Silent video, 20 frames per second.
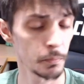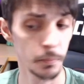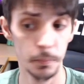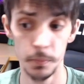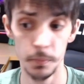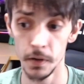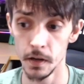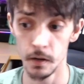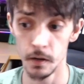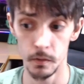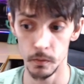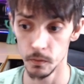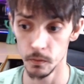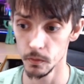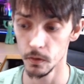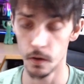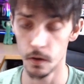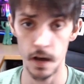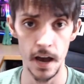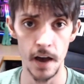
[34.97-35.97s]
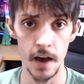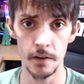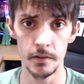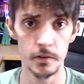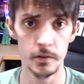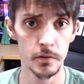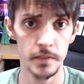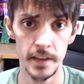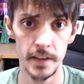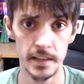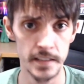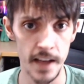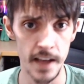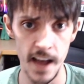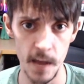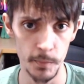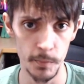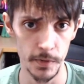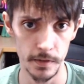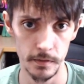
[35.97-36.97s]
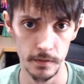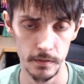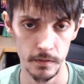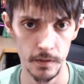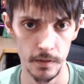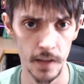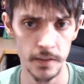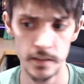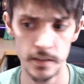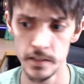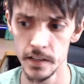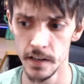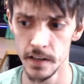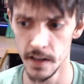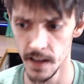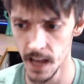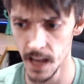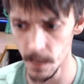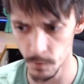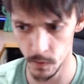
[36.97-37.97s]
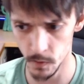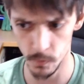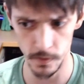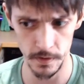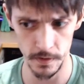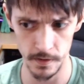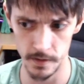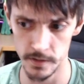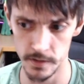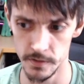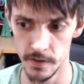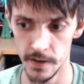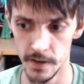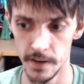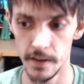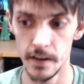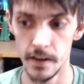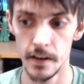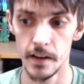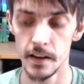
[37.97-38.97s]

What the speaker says: But how do things happen? Nothing's going to happen with this, right?